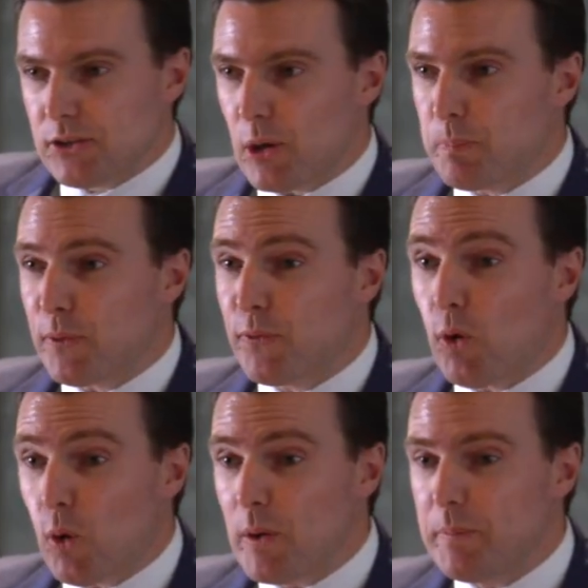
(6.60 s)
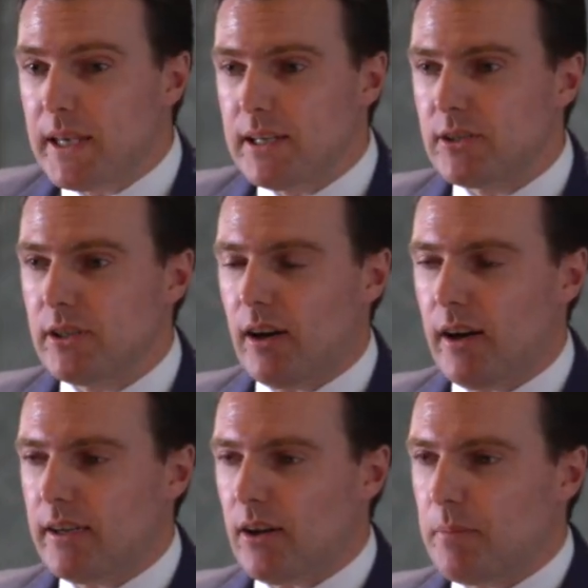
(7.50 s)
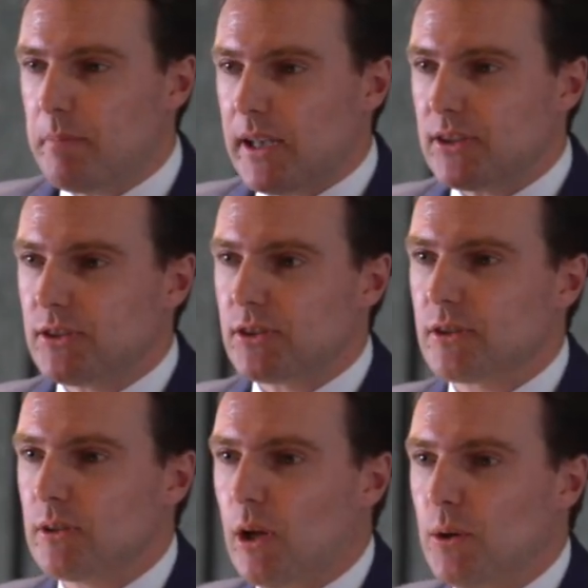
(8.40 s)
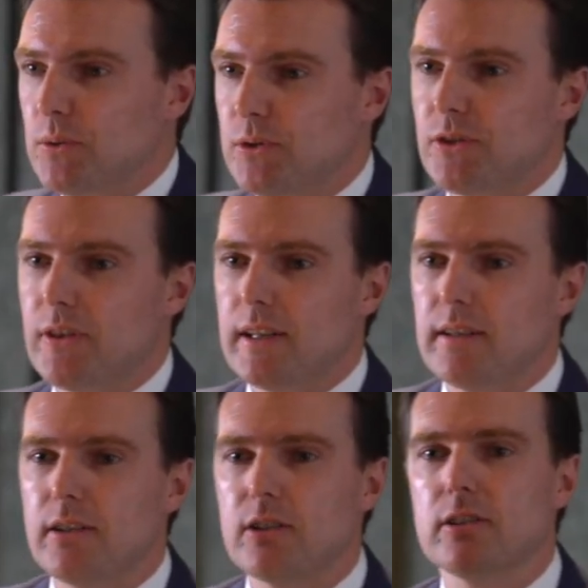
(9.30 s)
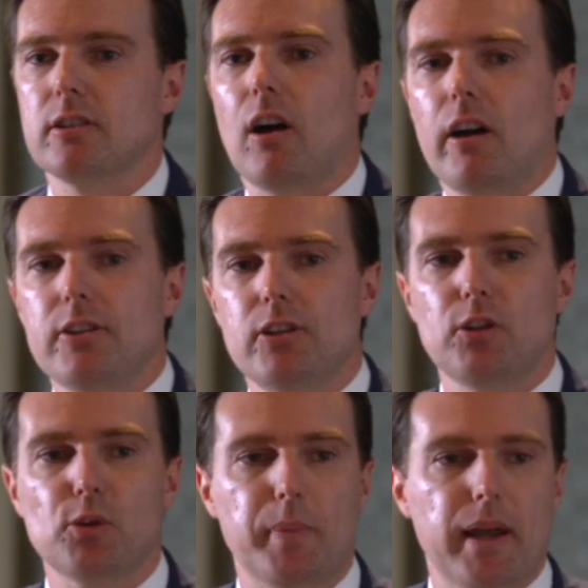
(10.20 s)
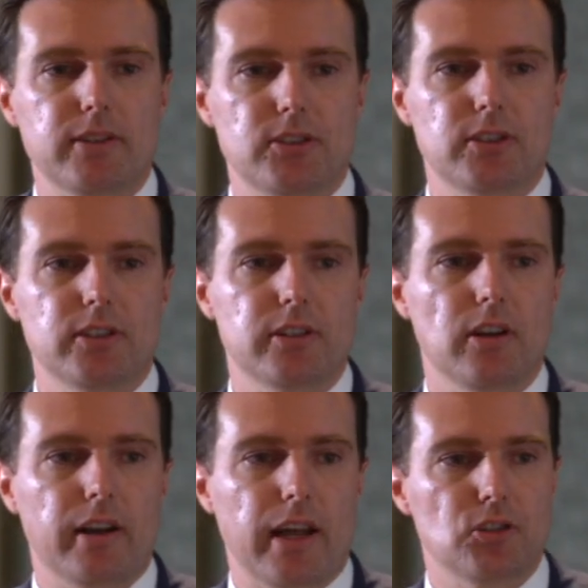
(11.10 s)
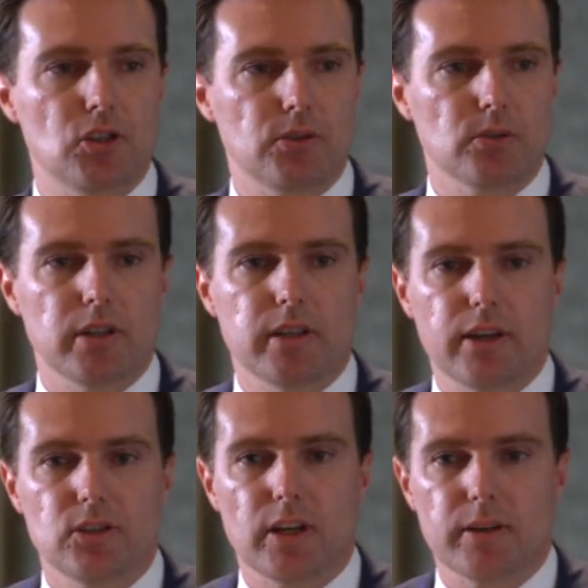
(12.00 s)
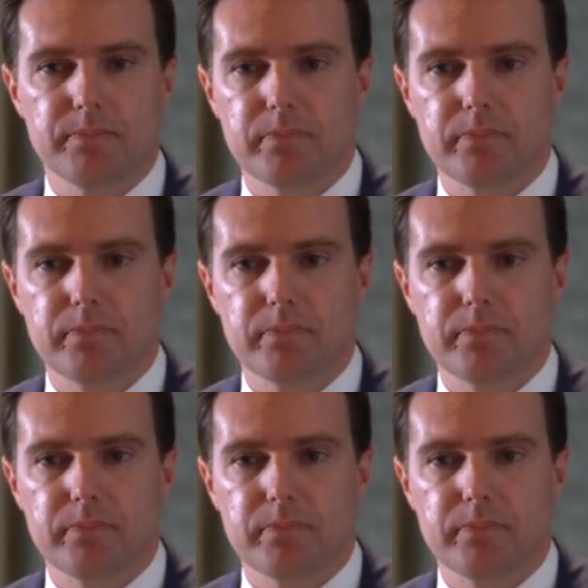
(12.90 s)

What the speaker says: So before we begin tonight, I must disclose that the slides that you're about to see tonight are general in nature.